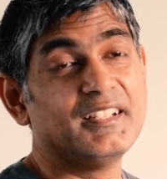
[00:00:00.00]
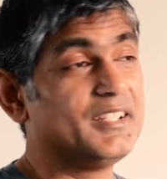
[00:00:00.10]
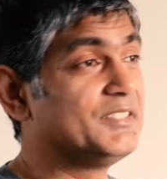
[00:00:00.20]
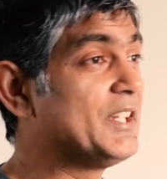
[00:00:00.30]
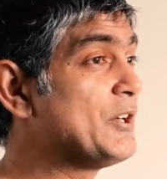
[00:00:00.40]

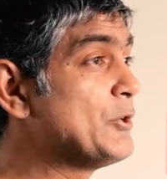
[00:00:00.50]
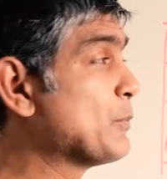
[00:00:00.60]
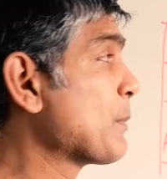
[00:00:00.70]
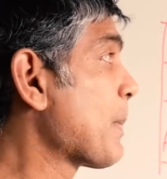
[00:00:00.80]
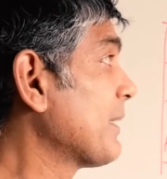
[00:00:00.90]

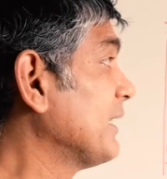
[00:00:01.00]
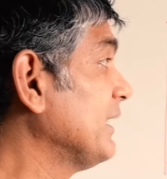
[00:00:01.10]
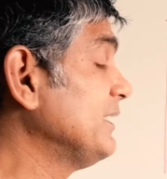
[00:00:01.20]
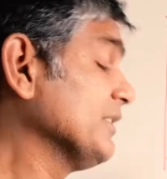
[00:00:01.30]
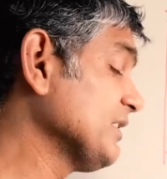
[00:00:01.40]
Now,
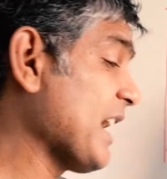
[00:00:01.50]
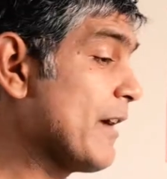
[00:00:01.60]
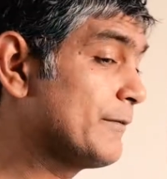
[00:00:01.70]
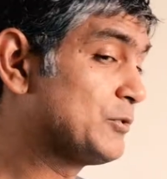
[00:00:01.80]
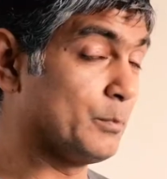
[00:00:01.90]
it doesn't
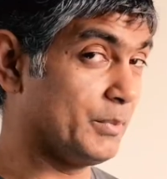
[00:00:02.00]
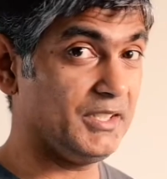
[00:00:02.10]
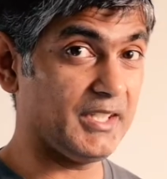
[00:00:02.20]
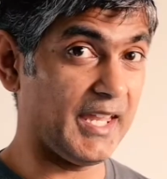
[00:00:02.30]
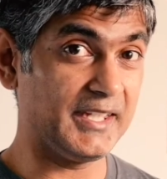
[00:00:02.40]
have to
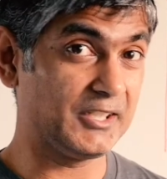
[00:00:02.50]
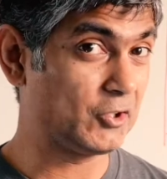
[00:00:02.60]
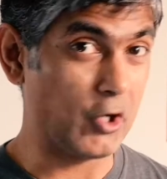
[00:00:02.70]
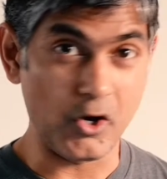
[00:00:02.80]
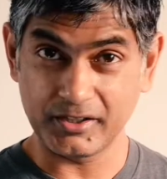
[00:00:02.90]
be a
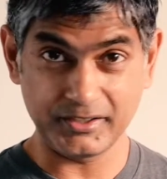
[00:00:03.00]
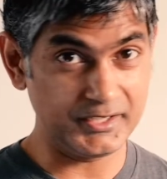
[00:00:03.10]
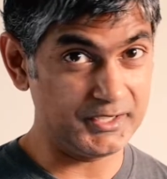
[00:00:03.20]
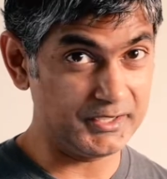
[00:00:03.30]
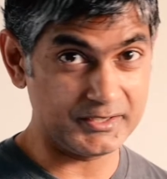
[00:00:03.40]

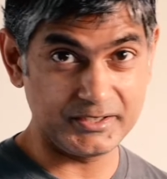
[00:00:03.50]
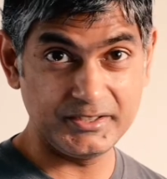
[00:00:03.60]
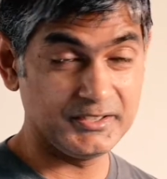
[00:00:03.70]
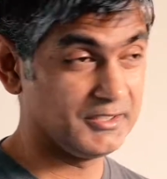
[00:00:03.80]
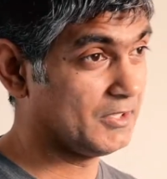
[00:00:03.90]
concrete
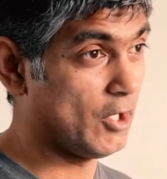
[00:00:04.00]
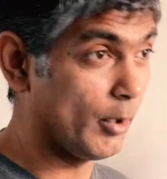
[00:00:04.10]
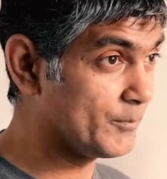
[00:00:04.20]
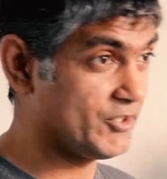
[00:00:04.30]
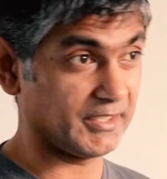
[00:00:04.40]

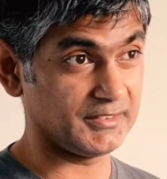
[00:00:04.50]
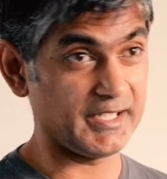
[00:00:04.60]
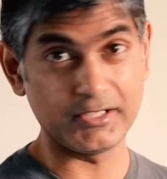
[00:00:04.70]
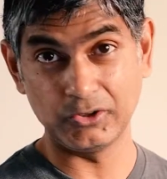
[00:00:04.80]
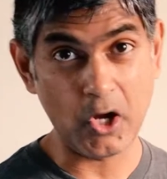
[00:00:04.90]
object
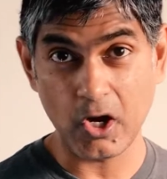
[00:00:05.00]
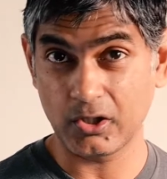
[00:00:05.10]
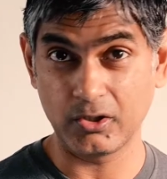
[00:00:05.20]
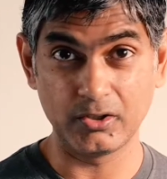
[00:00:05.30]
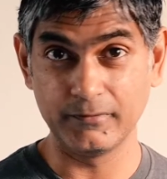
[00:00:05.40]
like a
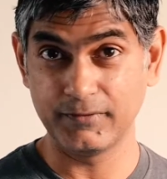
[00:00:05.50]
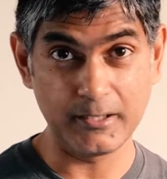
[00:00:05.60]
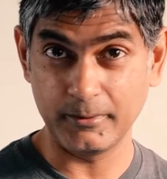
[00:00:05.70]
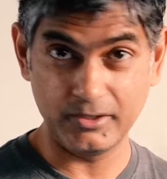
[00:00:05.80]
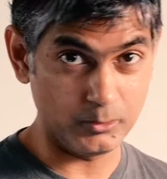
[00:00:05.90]
rock or a
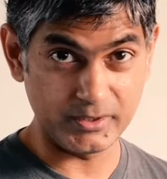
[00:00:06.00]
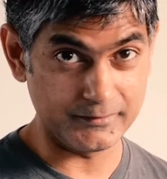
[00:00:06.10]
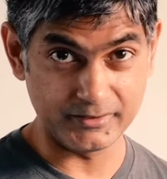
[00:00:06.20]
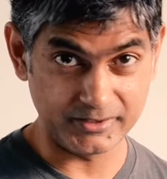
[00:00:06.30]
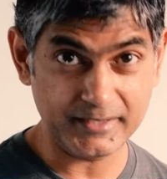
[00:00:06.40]
flower or
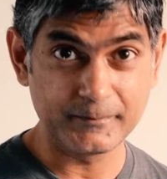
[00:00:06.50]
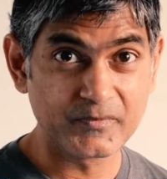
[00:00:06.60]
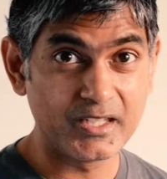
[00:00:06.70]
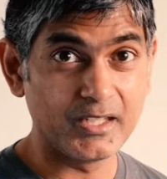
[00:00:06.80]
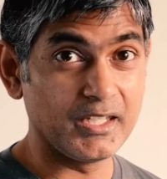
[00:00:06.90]
whatever, right?
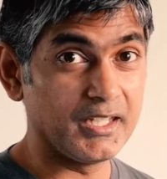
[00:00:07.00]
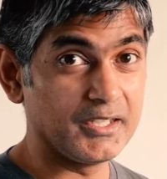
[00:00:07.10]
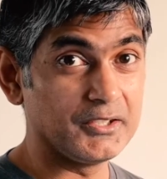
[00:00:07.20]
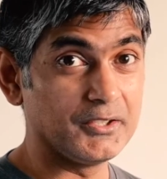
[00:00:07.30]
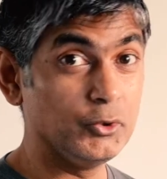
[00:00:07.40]

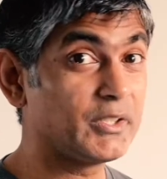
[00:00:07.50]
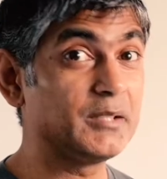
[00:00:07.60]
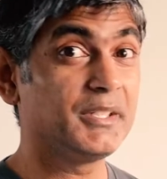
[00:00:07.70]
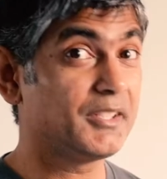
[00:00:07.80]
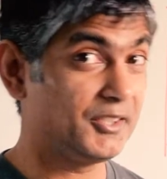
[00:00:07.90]
You
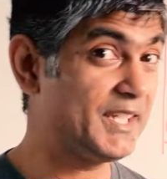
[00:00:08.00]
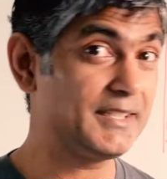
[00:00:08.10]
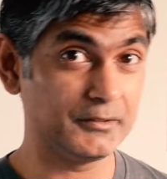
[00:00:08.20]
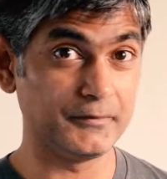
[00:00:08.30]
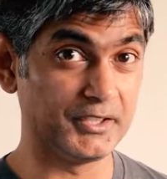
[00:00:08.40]
can be
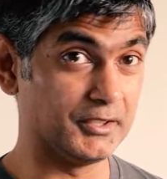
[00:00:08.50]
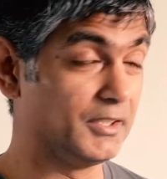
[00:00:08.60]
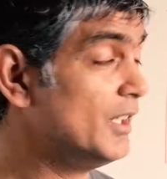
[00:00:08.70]
creative here.